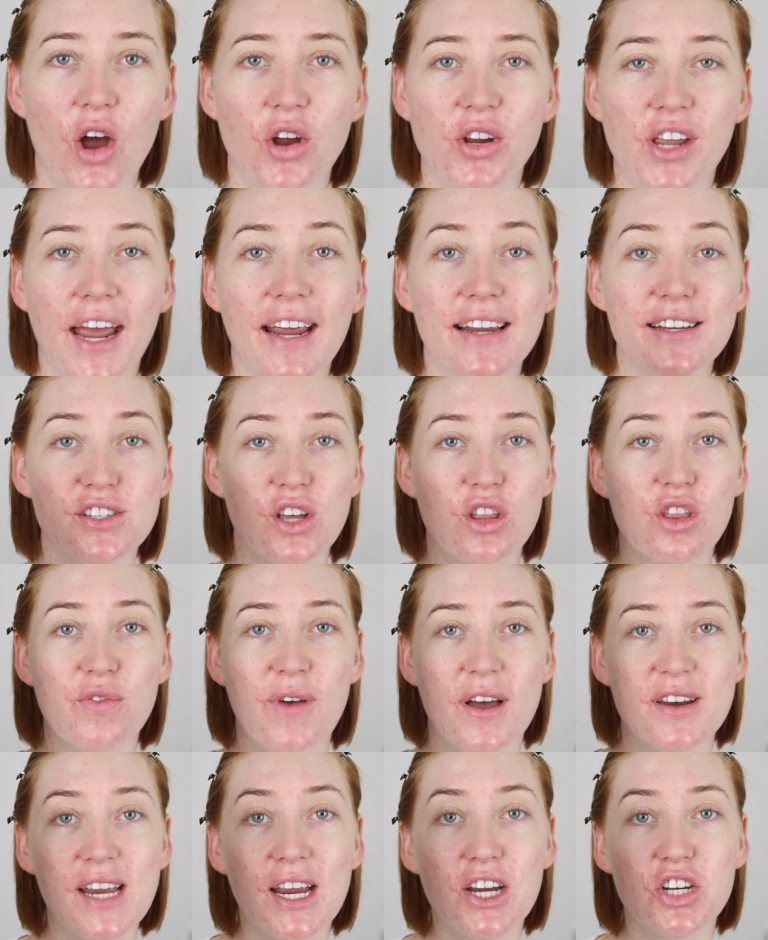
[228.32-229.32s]
Okay, so the
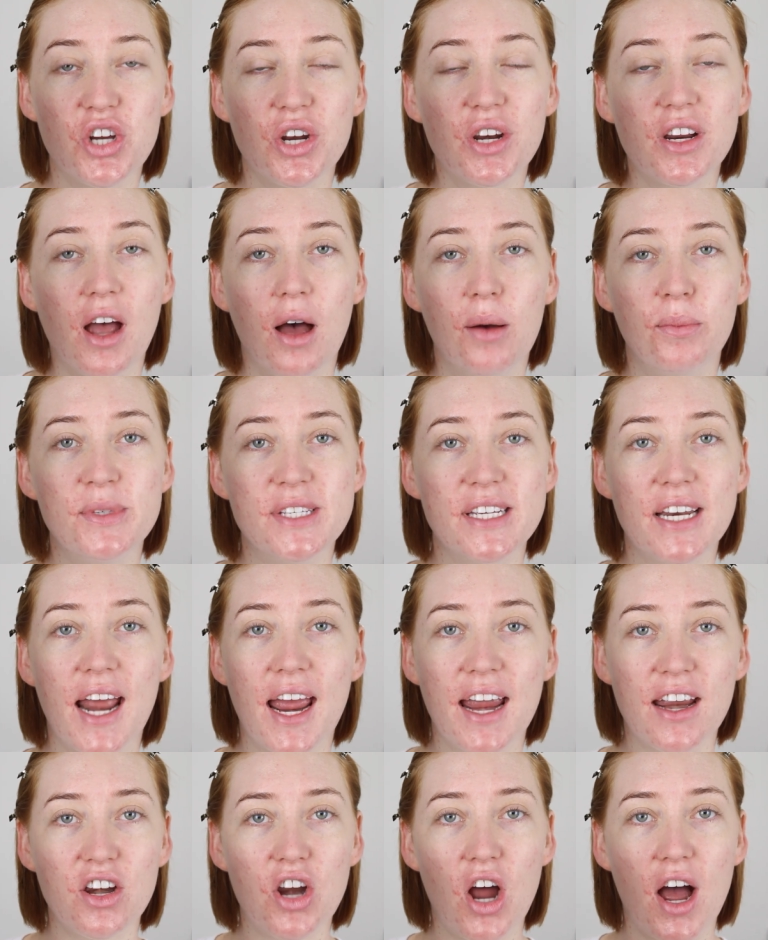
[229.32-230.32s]
foundation comes in
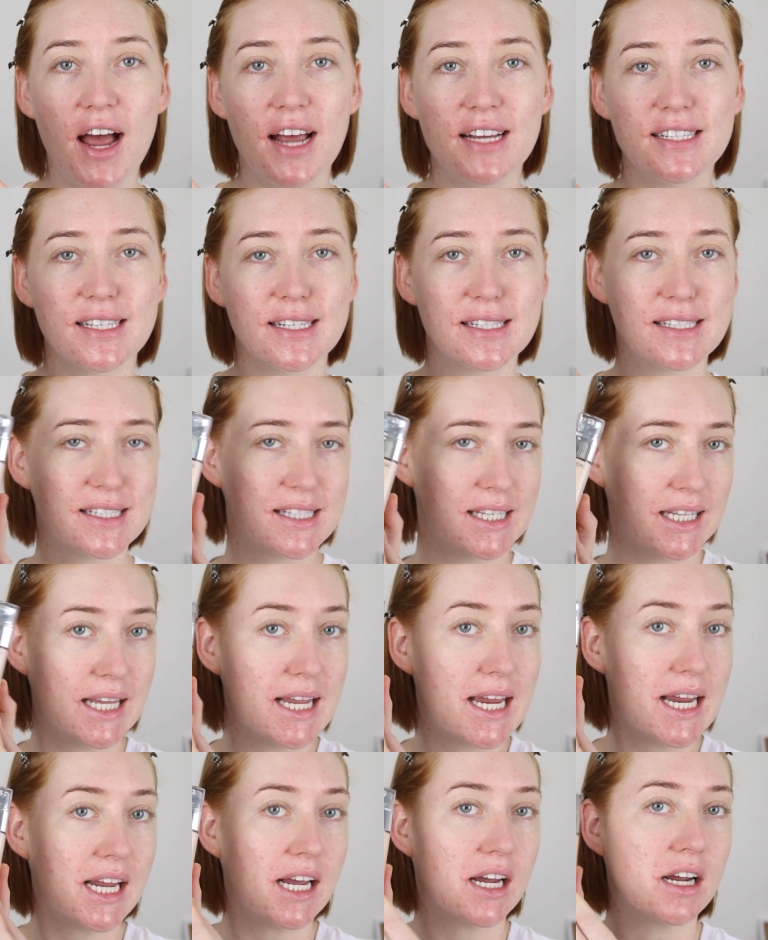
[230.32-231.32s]
a nice
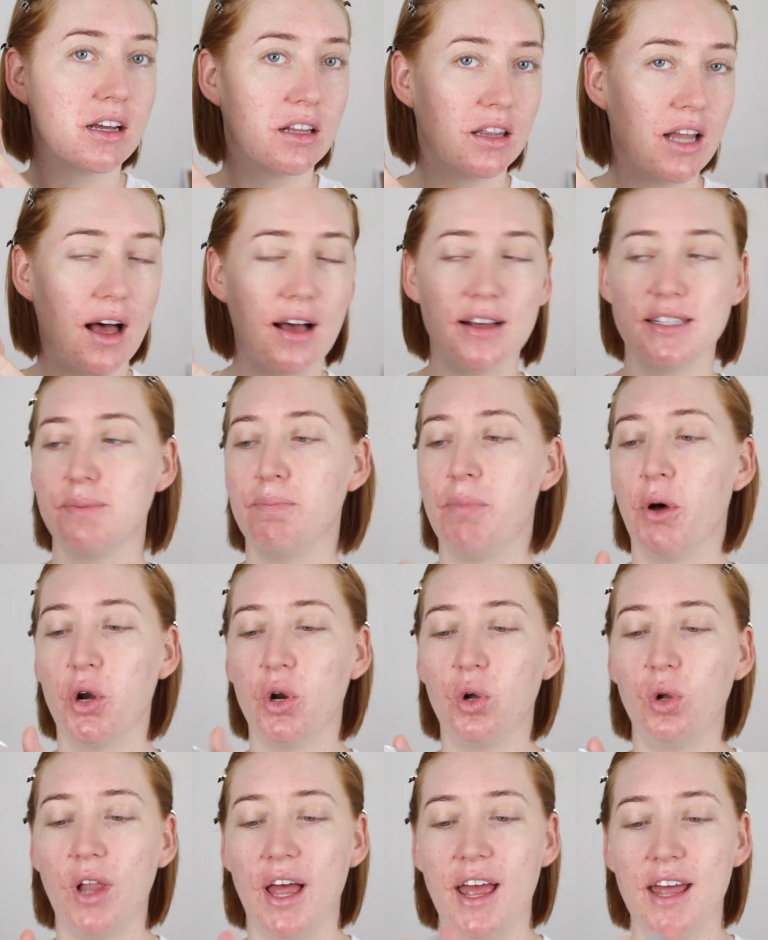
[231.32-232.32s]
sleek glass
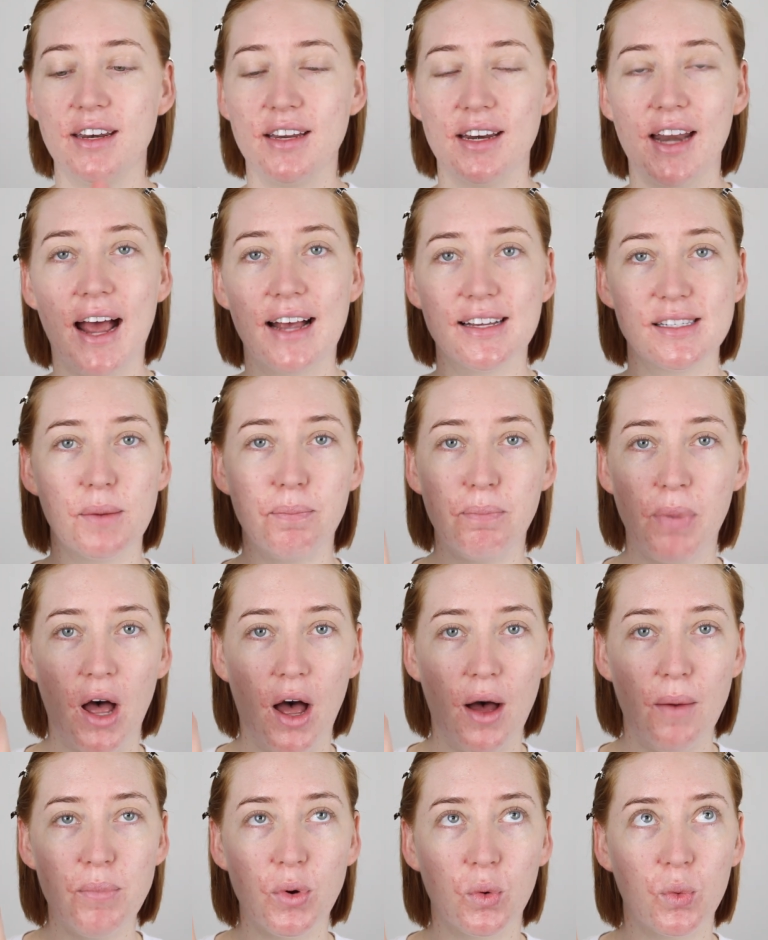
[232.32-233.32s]
bottle, and it has a
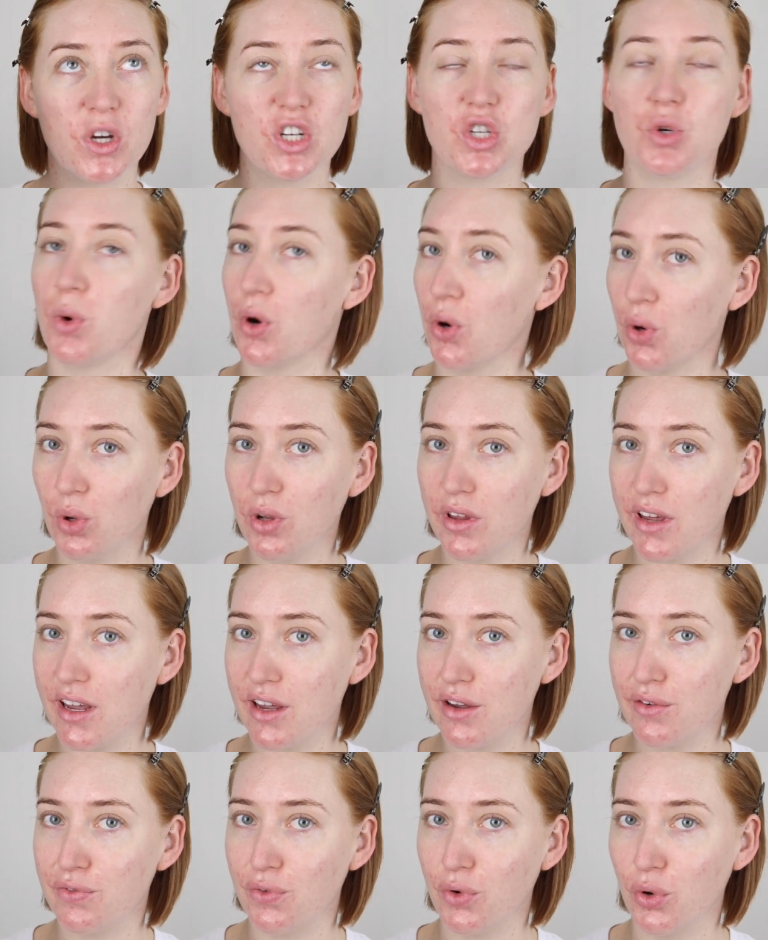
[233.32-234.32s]
pump, which we're all
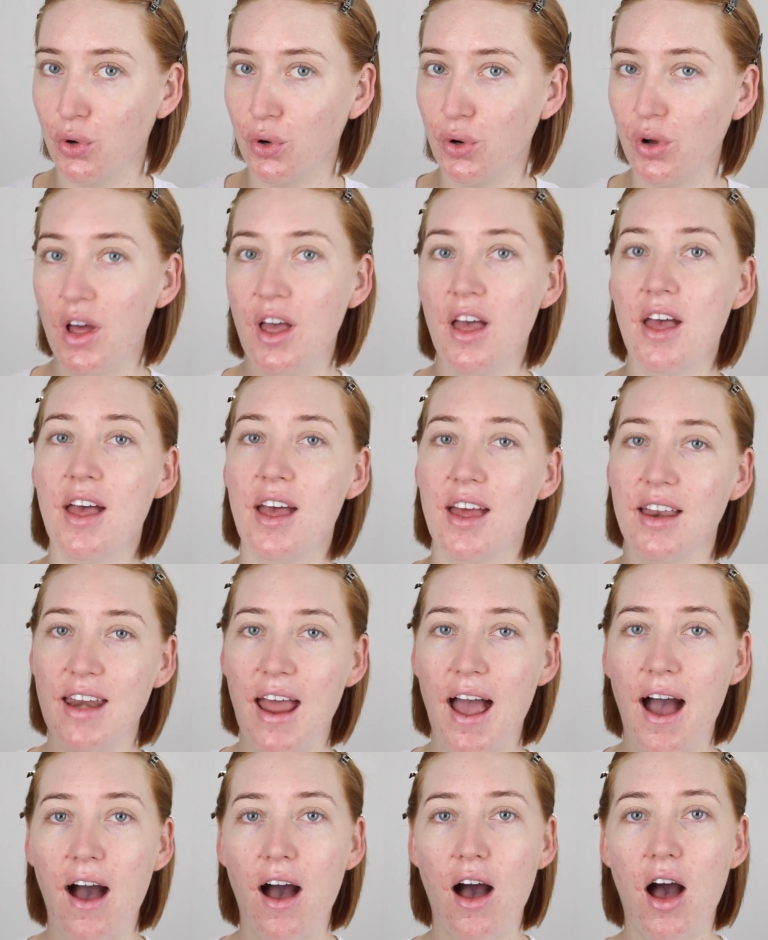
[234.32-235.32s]
here for.
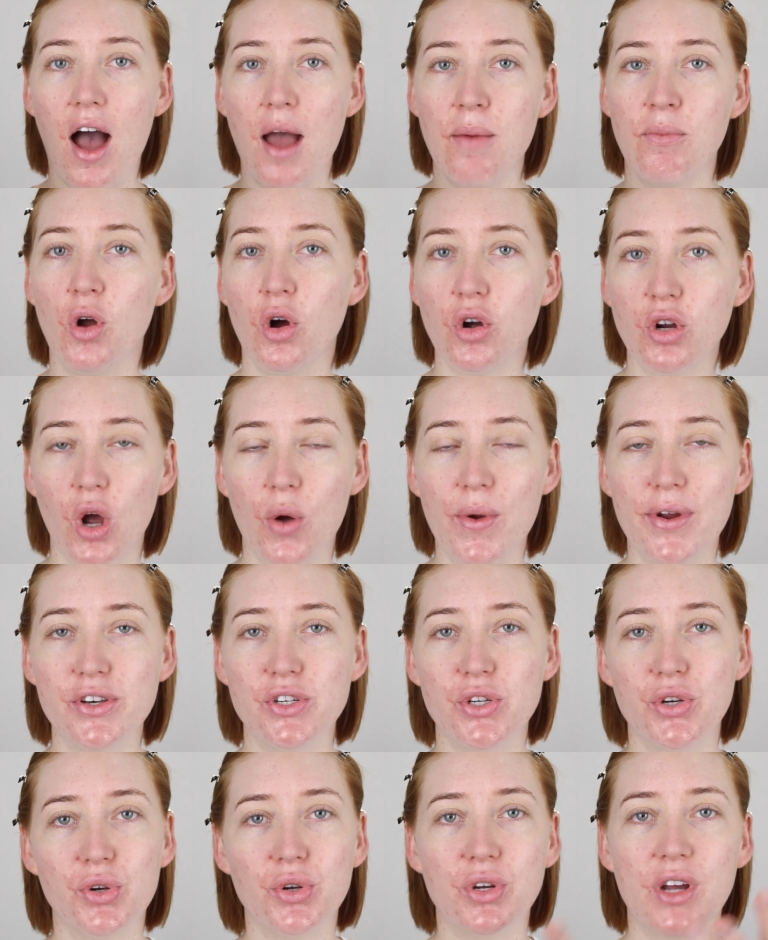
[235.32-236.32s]
Now, I'm not going
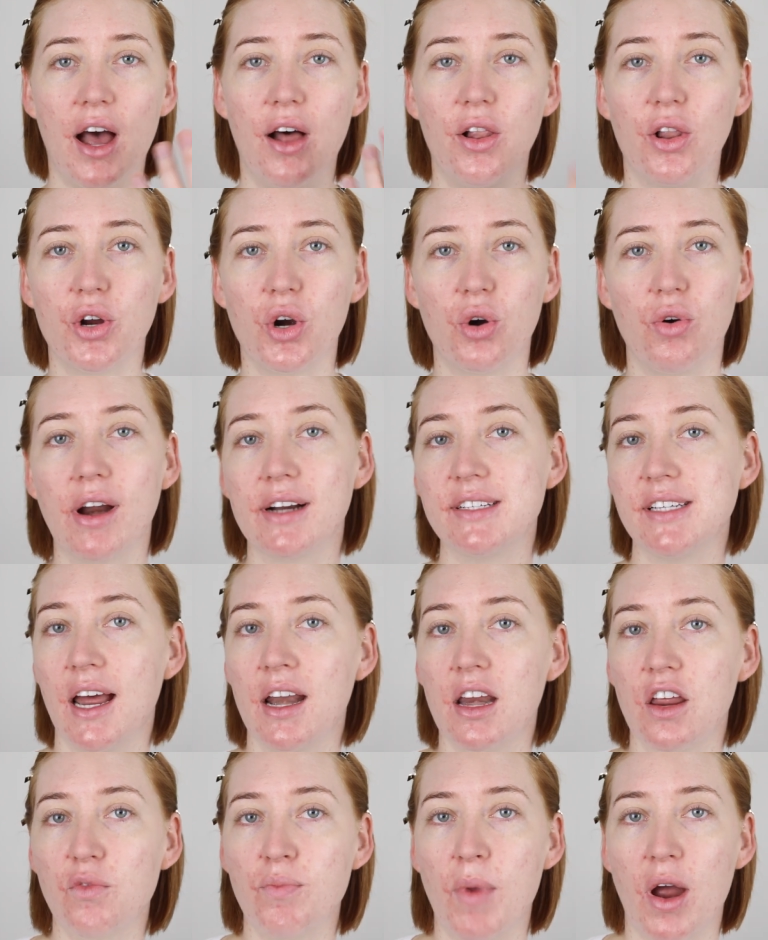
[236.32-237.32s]
to color correct
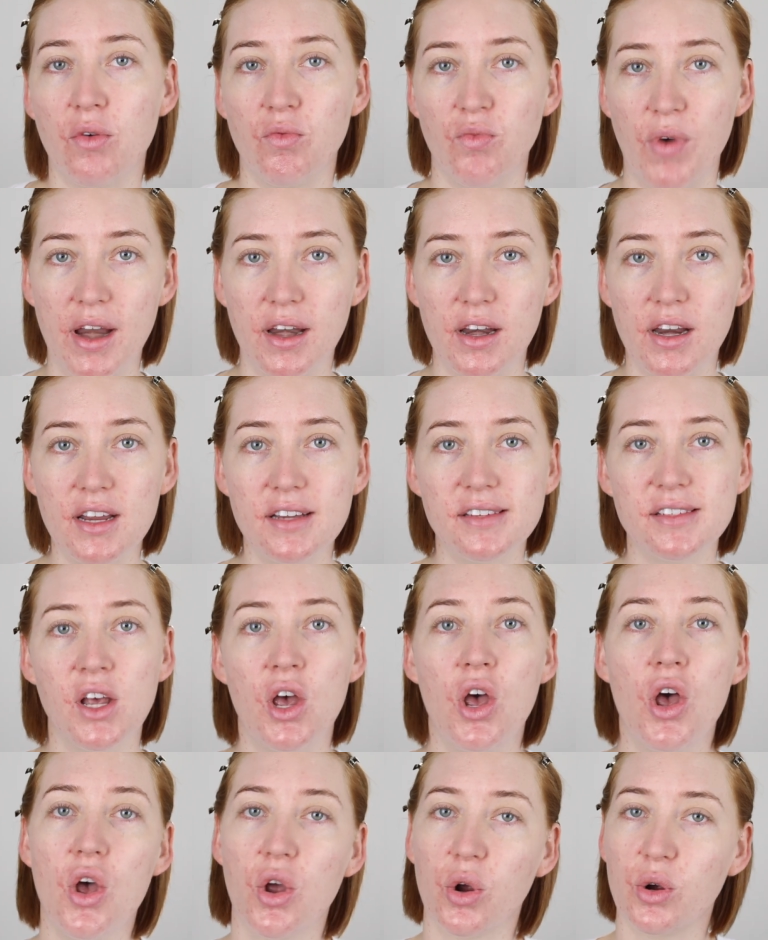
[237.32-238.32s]
any of my redness
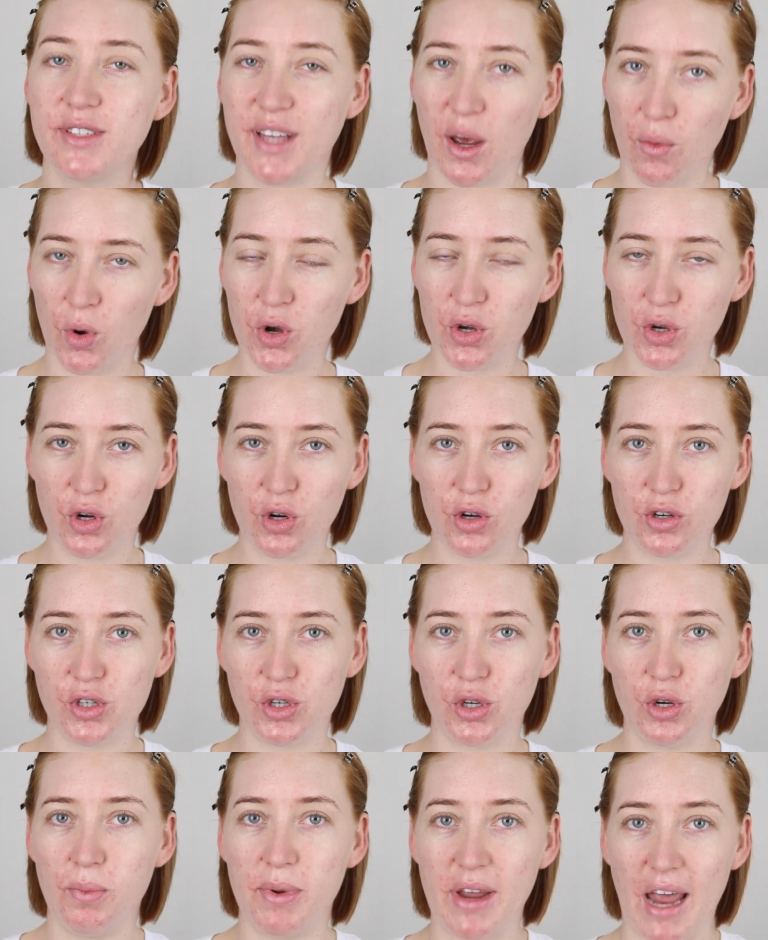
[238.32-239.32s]
because I want you
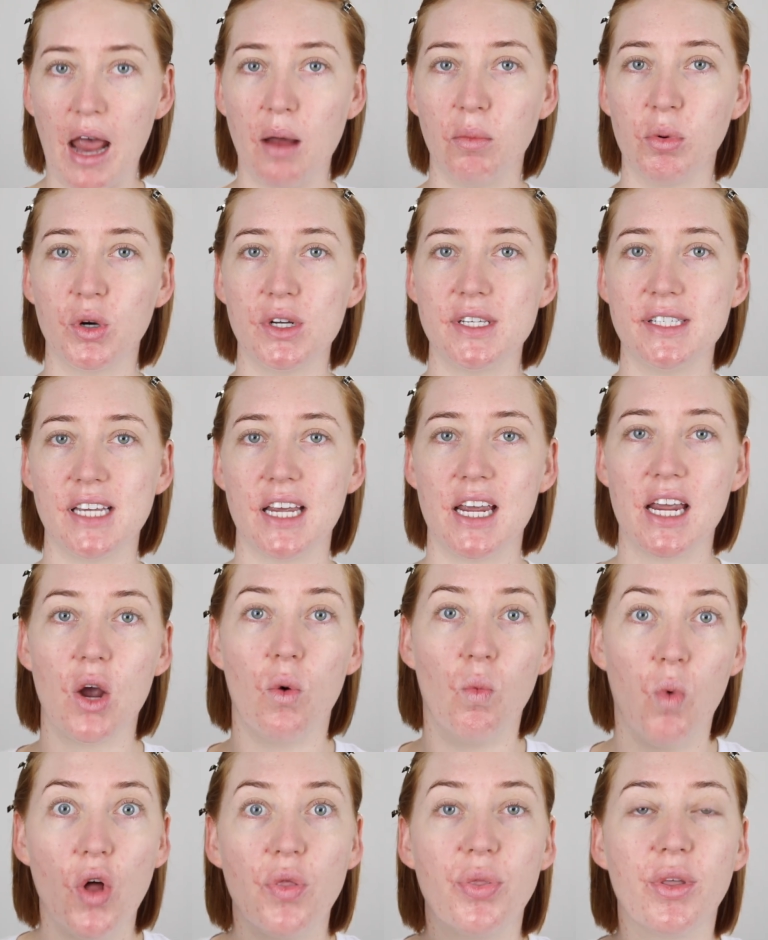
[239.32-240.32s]
to be able to see
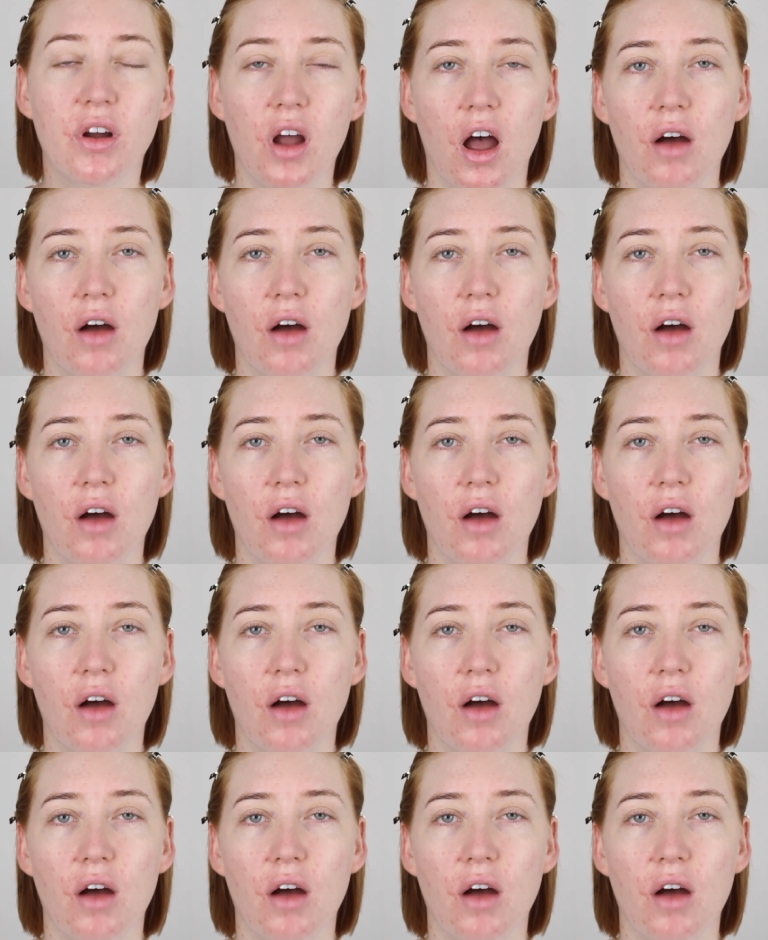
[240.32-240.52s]
what the